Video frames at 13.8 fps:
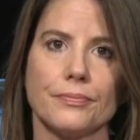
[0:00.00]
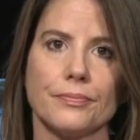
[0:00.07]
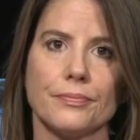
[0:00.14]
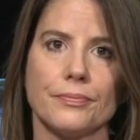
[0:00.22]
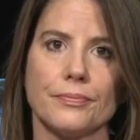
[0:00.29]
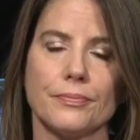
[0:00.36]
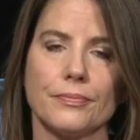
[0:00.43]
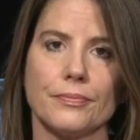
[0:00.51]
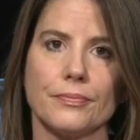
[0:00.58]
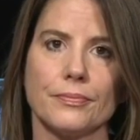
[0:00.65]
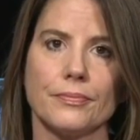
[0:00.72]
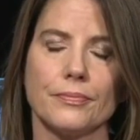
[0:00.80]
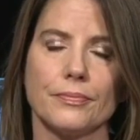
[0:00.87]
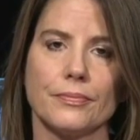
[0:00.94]

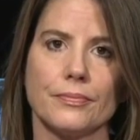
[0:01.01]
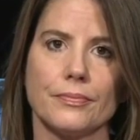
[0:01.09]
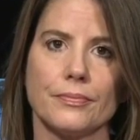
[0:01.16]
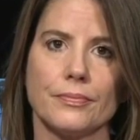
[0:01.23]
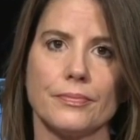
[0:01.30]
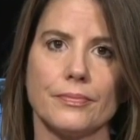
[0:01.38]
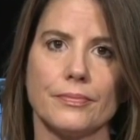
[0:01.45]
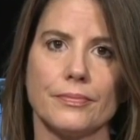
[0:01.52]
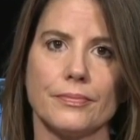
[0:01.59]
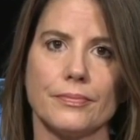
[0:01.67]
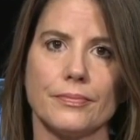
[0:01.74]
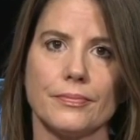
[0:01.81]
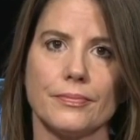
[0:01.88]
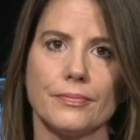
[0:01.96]

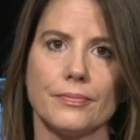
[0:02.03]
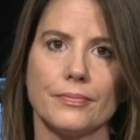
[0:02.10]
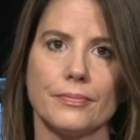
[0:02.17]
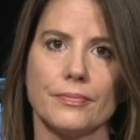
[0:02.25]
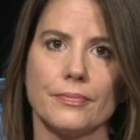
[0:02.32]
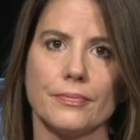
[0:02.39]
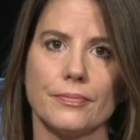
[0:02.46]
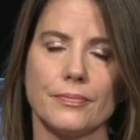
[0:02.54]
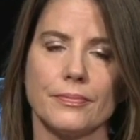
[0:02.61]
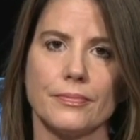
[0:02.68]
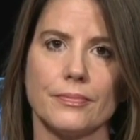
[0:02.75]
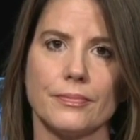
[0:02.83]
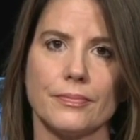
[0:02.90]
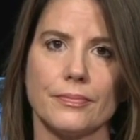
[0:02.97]

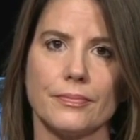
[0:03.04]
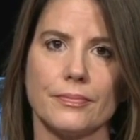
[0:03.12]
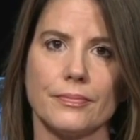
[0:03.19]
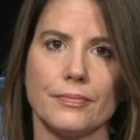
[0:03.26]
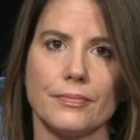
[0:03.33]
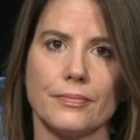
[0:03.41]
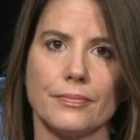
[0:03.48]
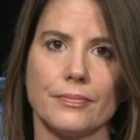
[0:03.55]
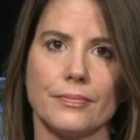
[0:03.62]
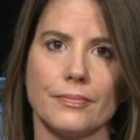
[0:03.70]
This person isn't speaking.